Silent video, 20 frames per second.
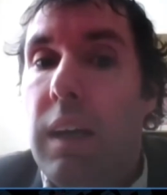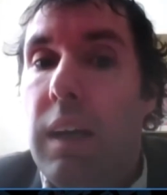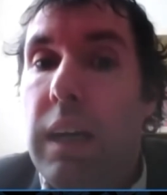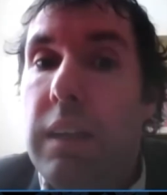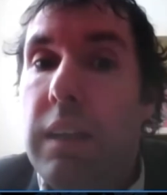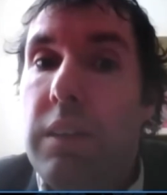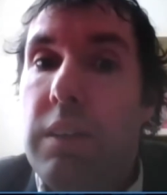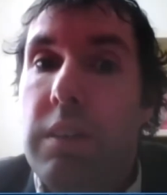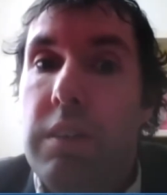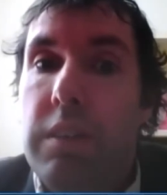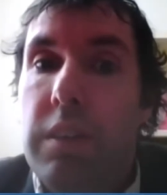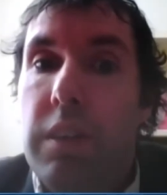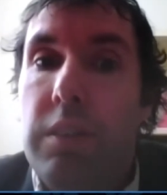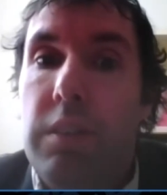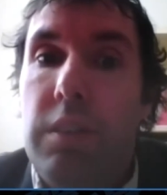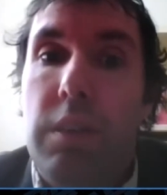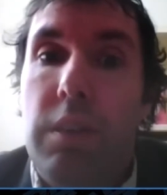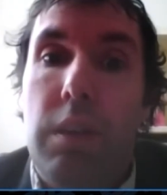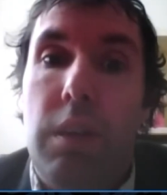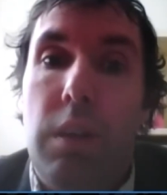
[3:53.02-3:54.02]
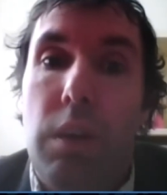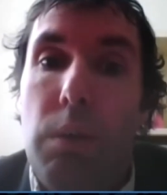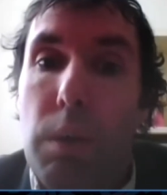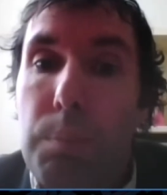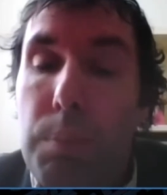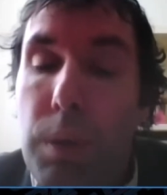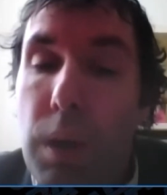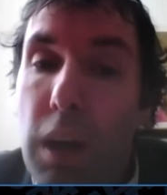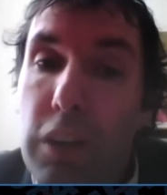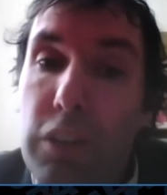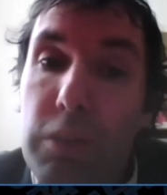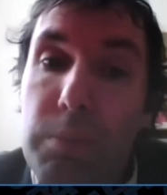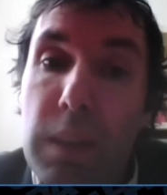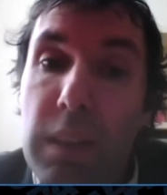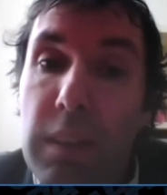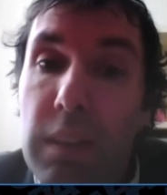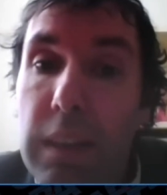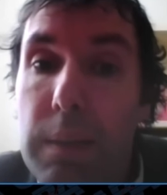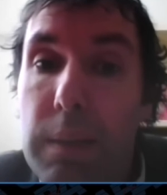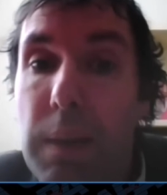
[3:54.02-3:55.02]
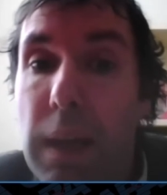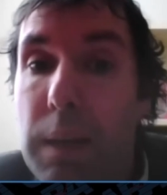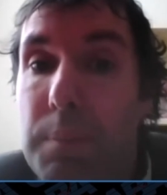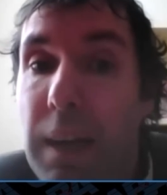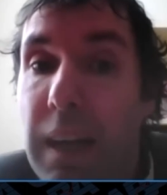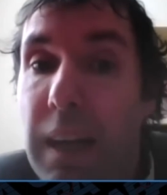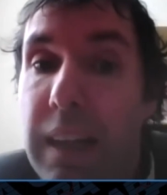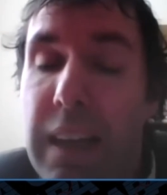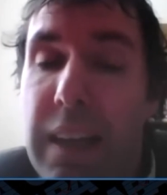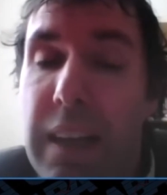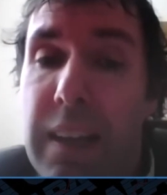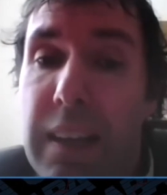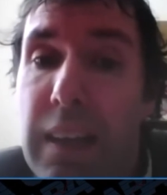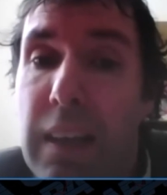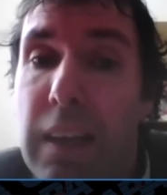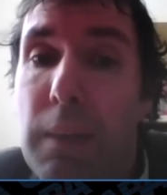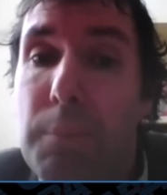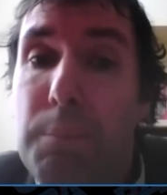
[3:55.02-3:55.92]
I just go approximately by my